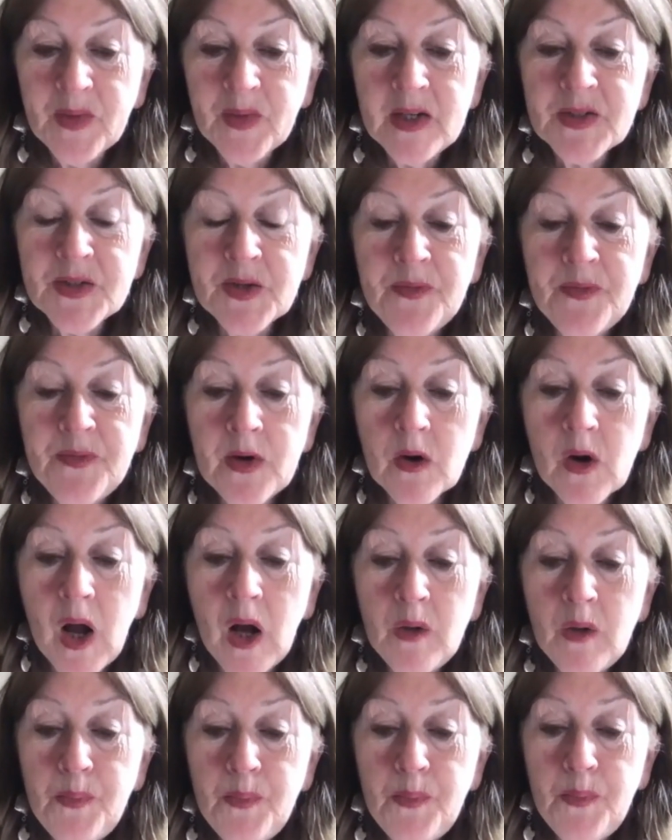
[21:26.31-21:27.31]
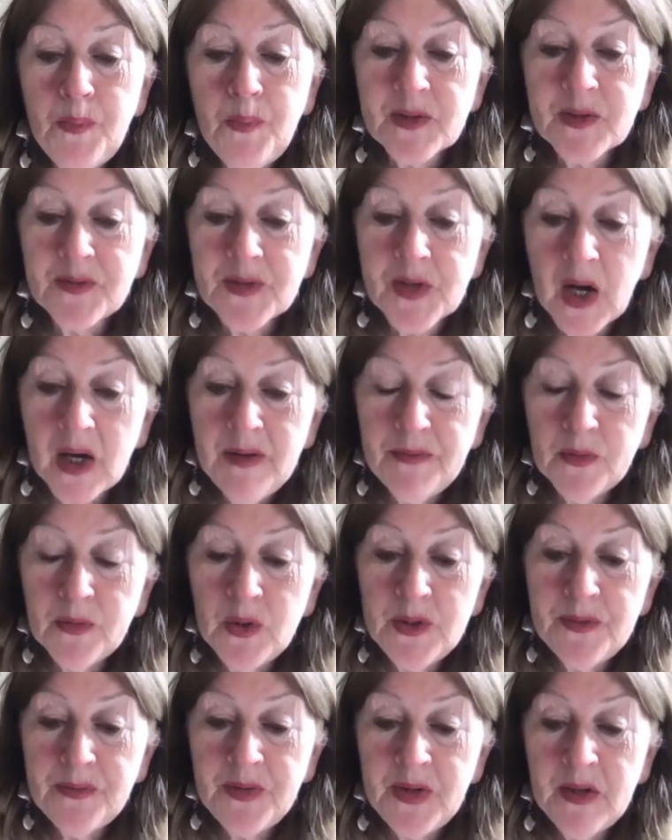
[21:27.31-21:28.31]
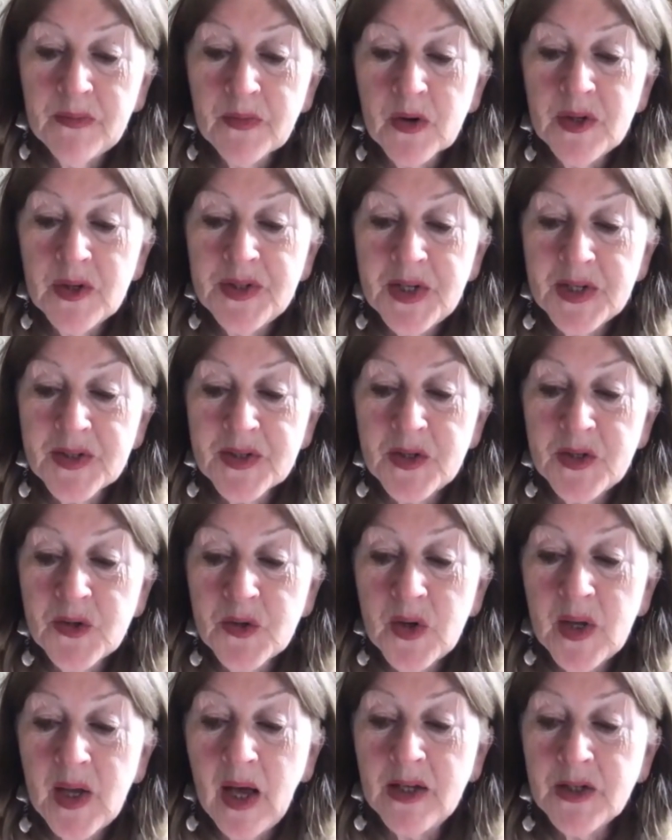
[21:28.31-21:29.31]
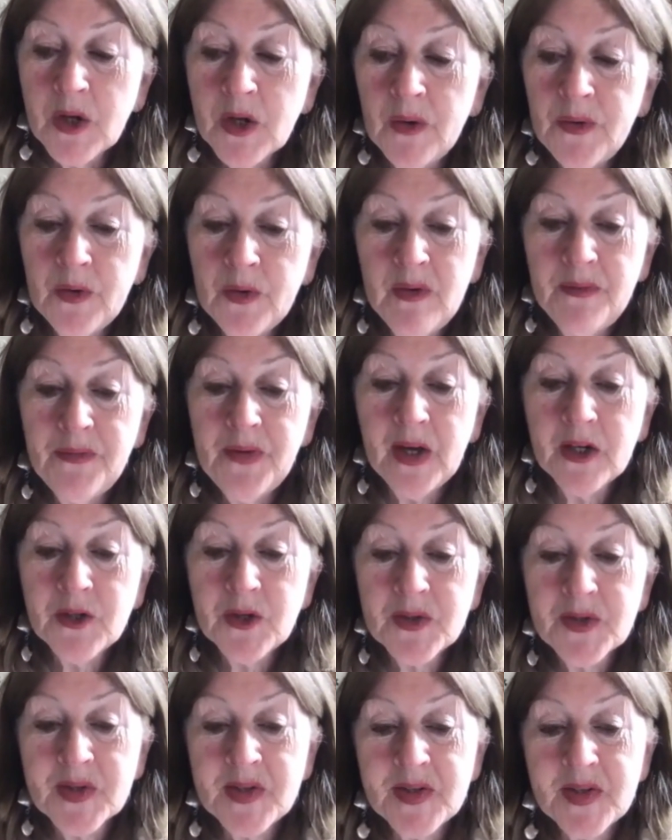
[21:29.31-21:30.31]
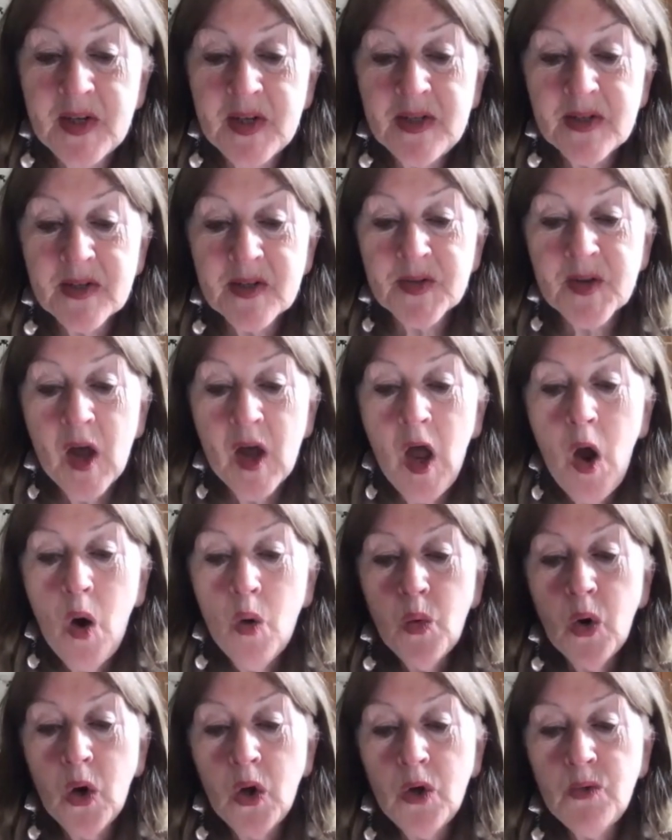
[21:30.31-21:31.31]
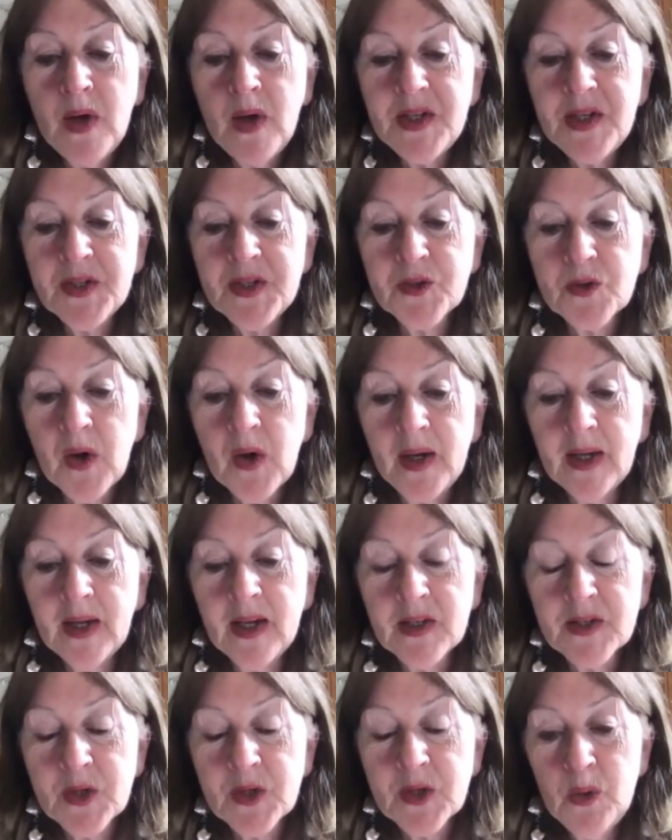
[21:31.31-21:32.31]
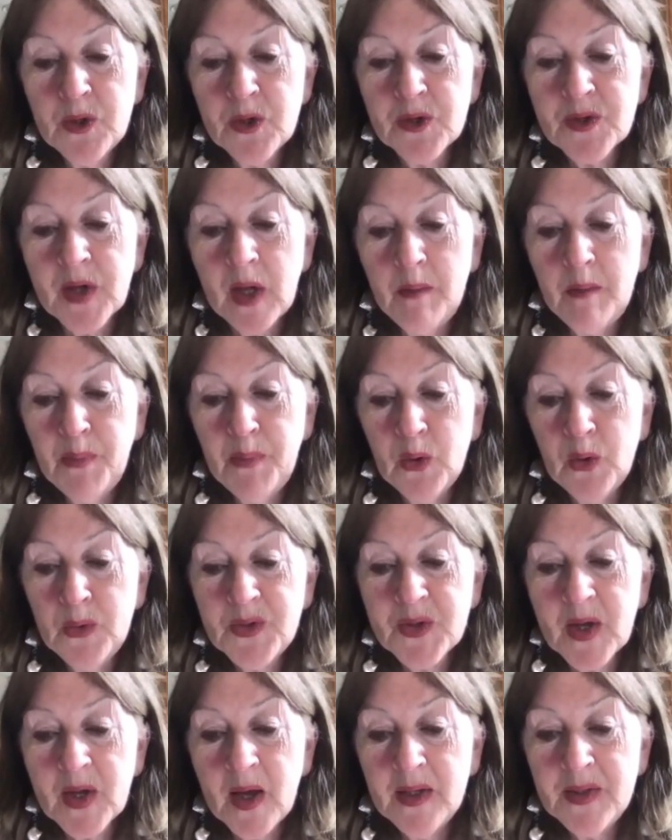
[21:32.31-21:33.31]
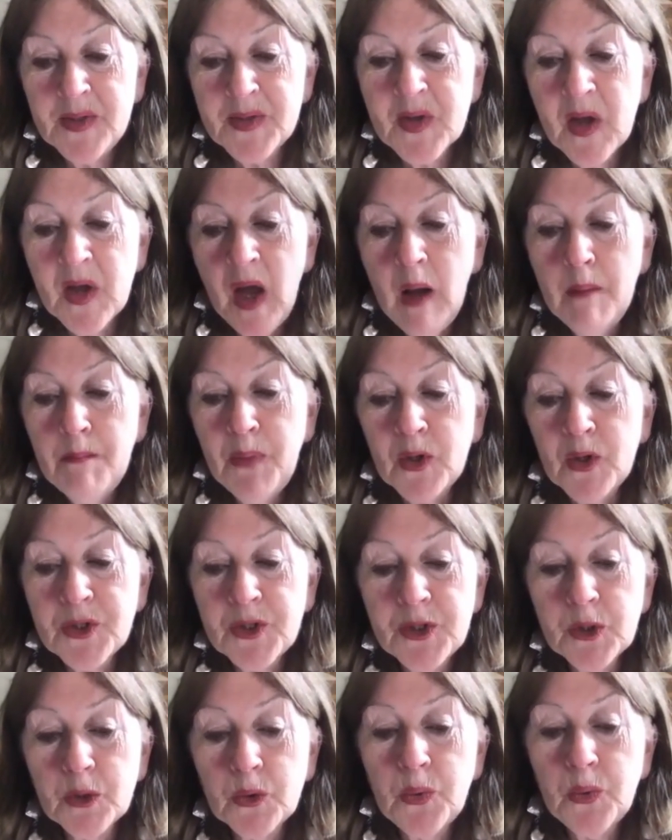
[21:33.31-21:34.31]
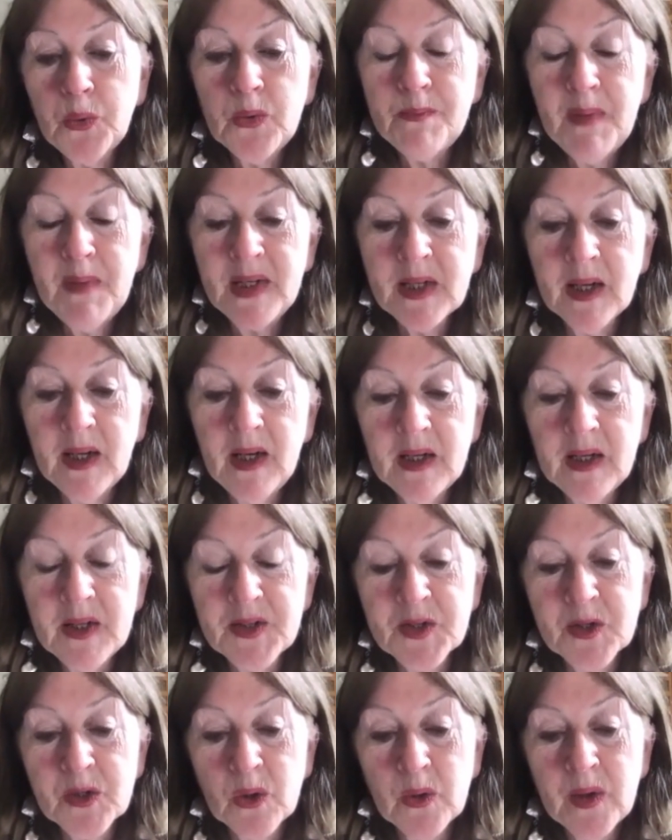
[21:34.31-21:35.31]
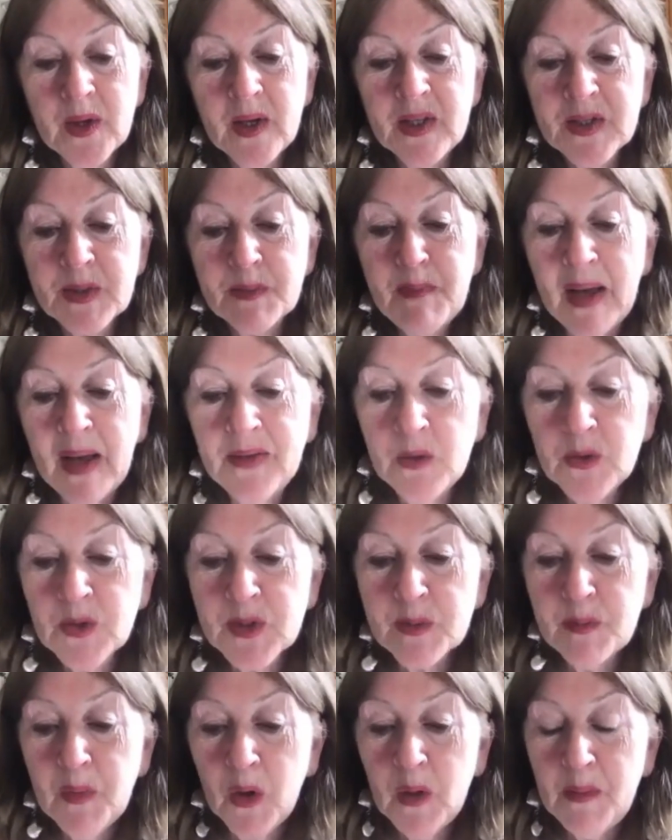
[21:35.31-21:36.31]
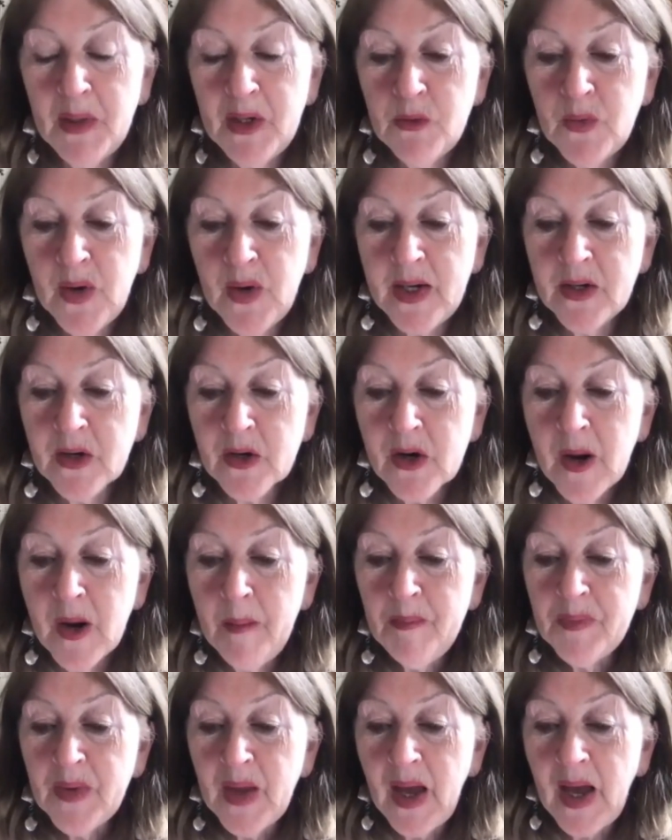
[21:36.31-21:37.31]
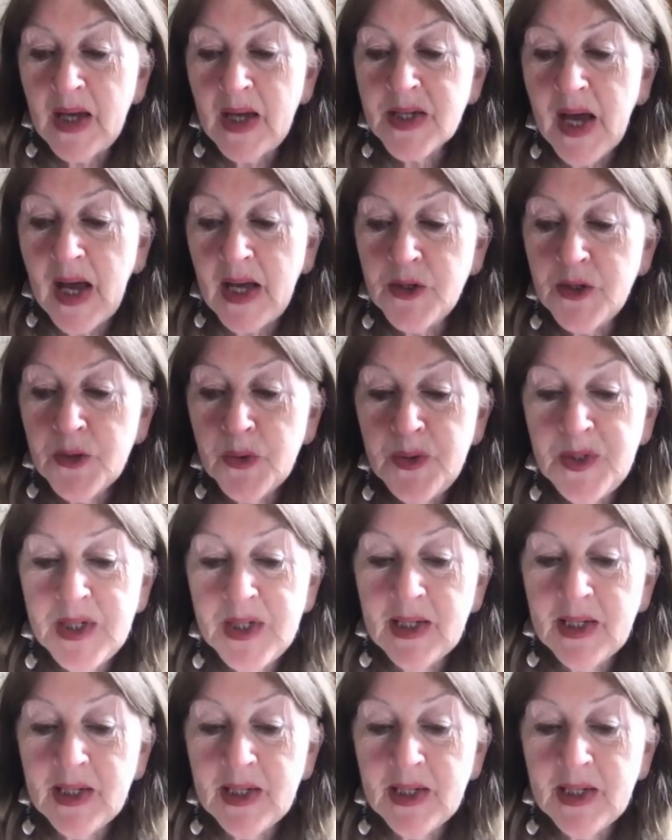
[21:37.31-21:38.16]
Severe outbreaks of typhoid fever, dysentery, and other infectious diseases were already striking soldiers on both sides, but to quote medical historians Matthew Smallman Rayner and Andrew D.